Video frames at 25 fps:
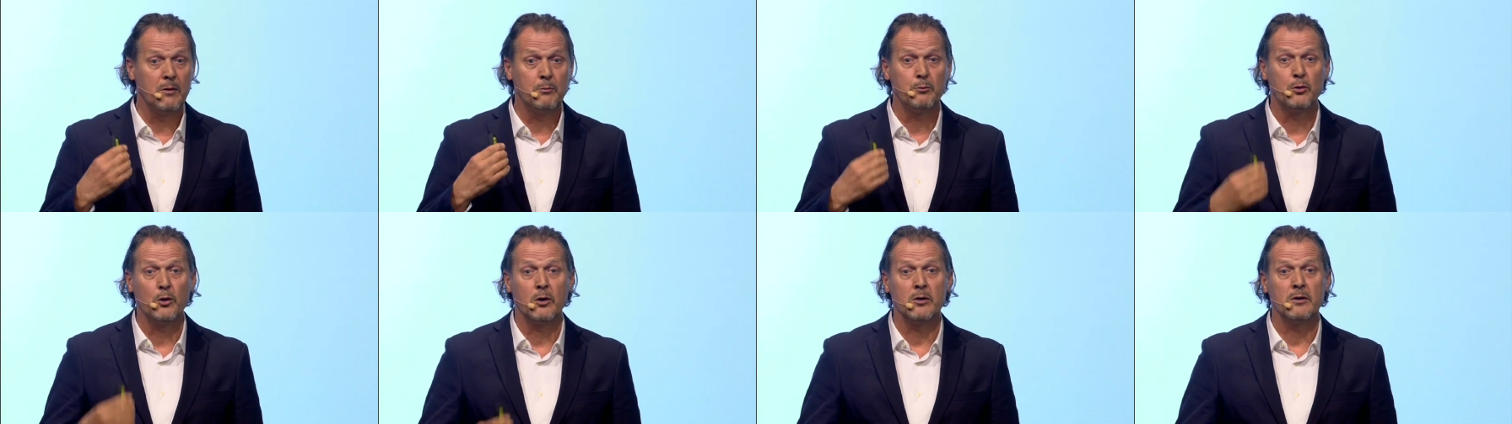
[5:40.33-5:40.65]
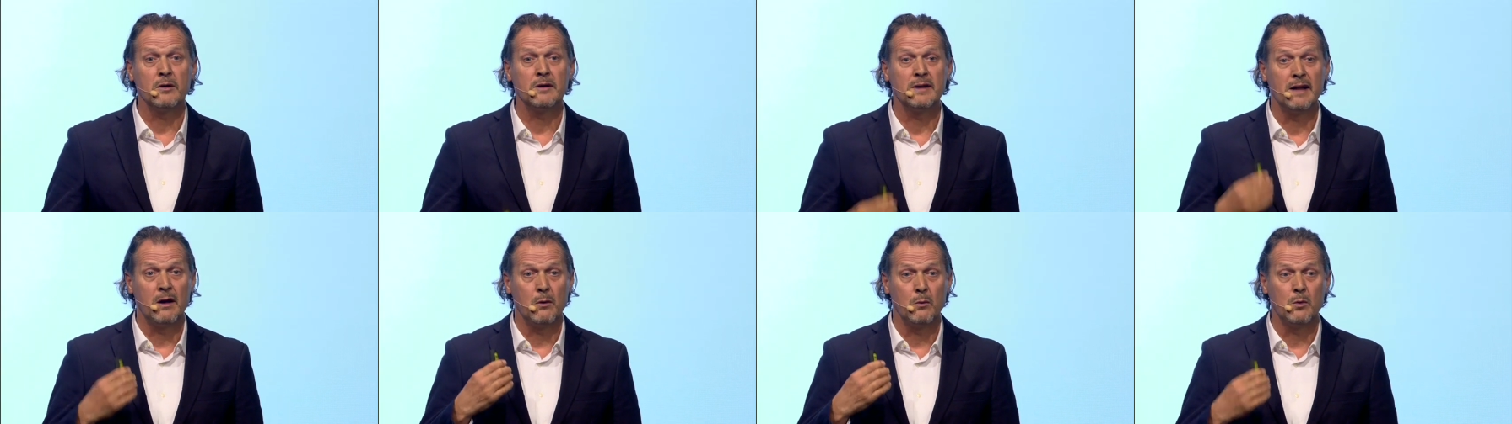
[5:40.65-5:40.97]
a
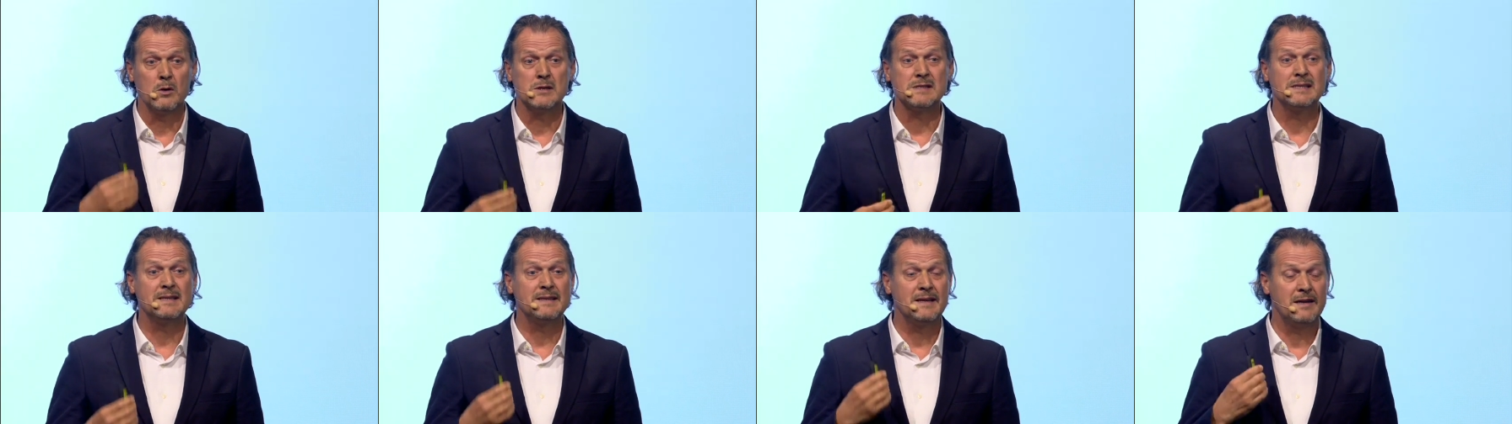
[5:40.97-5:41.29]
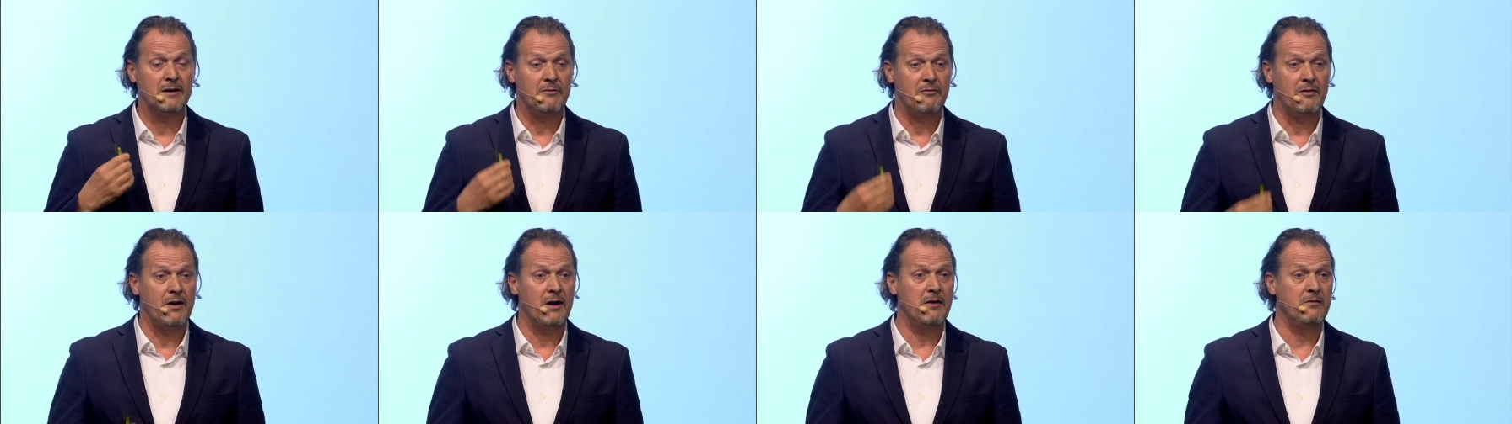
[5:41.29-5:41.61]
product that wasn't
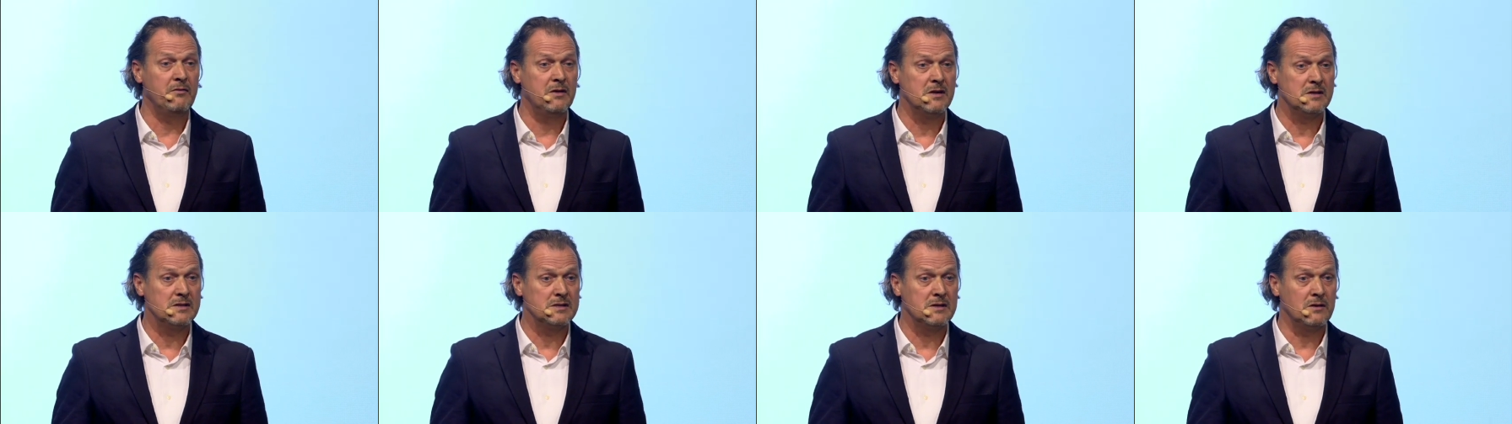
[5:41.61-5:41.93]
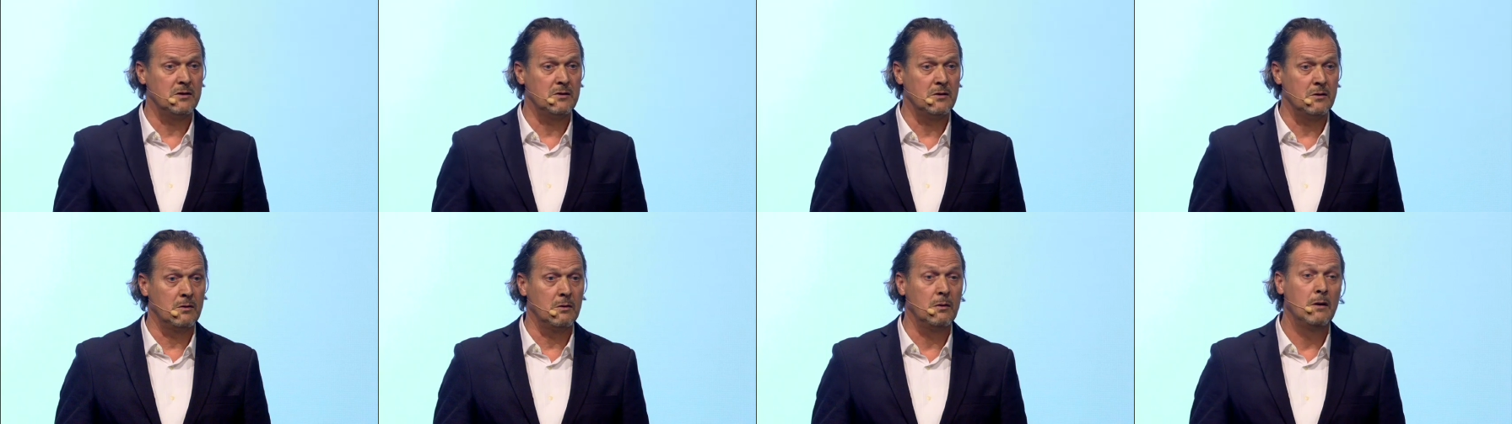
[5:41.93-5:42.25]
there five years
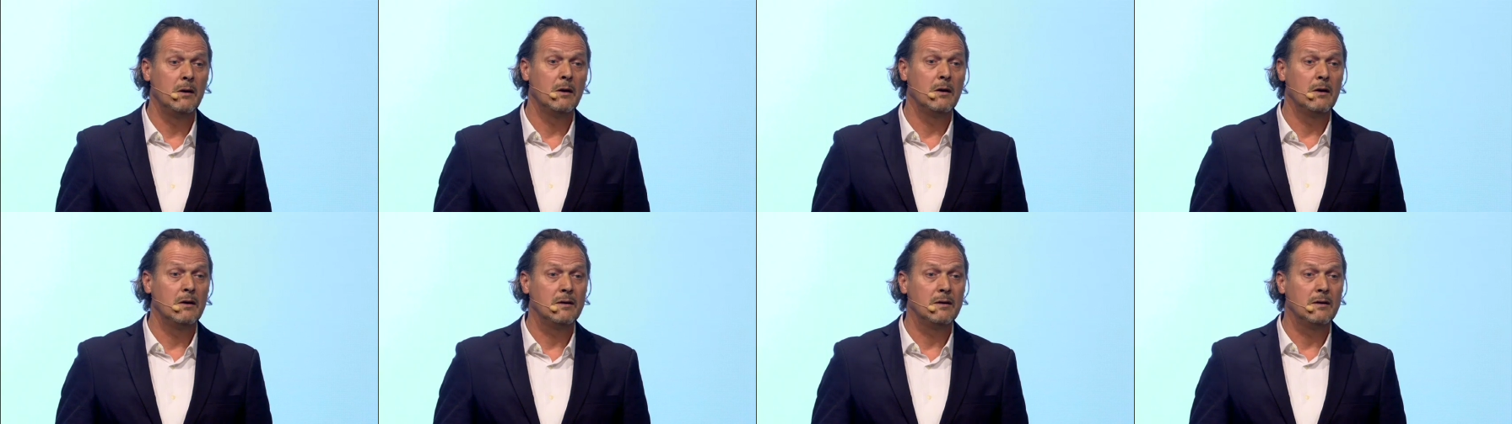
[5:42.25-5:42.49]
ago.